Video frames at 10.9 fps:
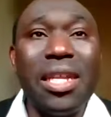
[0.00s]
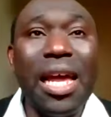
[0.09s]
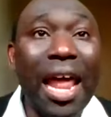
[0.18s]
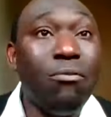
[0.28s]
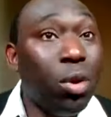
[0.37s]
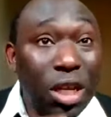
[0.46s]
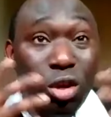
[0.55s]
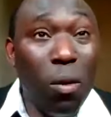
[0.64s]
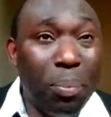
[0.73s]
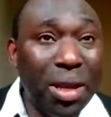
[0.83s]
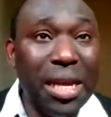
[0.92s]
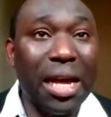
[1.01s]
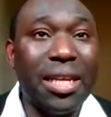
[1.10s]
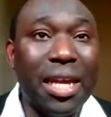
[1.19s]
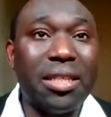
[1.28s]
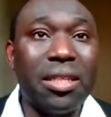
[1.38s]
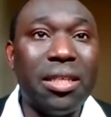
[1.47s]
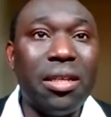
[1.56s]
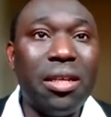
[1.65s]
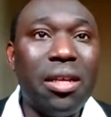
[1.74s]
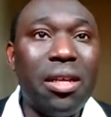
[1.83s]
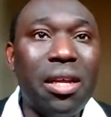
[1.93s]
in their life, but they don't pay their tithe.
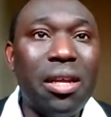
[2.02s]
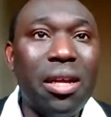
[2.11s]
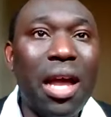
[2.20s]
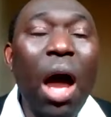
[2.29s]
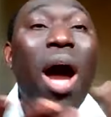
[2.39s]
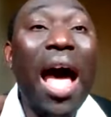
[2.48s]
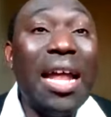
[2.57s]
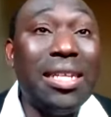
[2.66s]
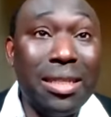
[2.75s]
How hard